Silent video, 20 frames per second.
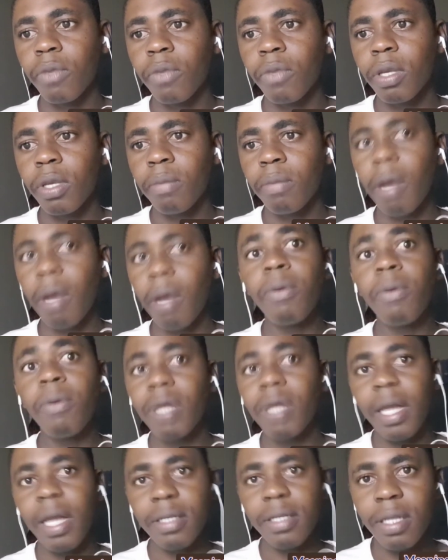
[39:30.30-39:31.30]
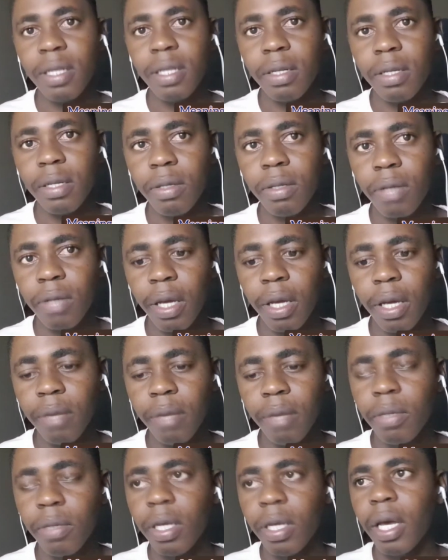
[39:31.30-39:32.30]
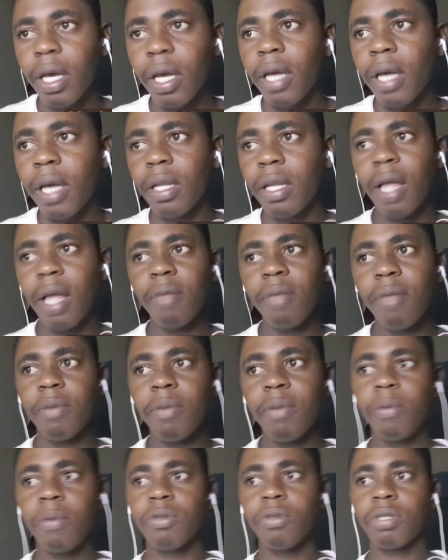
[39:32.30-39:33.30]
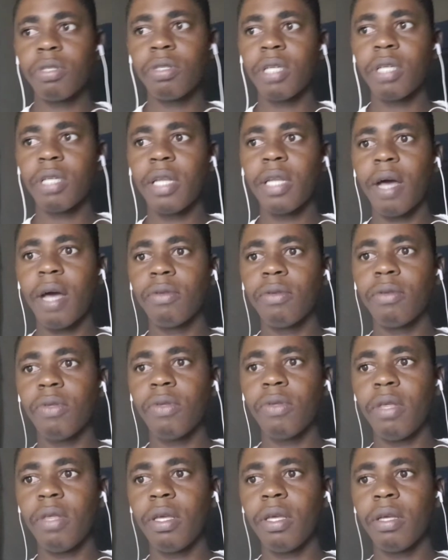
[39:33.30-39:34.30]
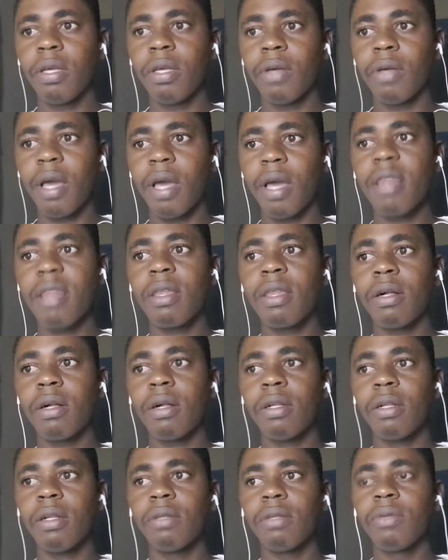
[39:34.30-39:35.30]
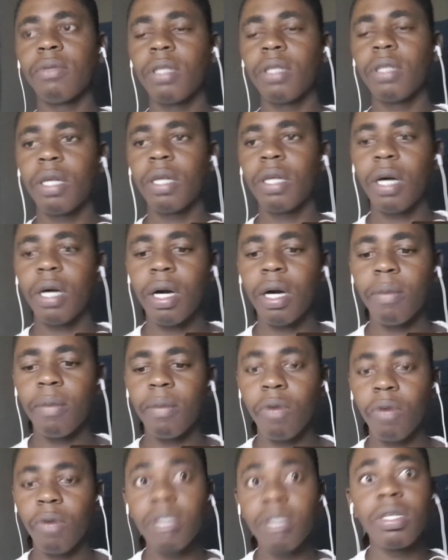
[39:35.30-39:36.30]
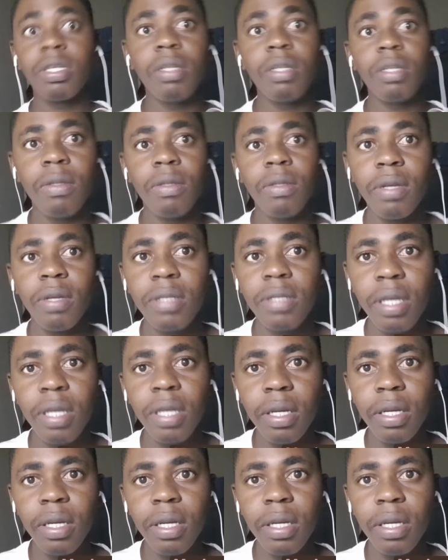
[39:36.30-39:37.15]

popularize it, okay? And a lot of people just get down to the ethical question. They say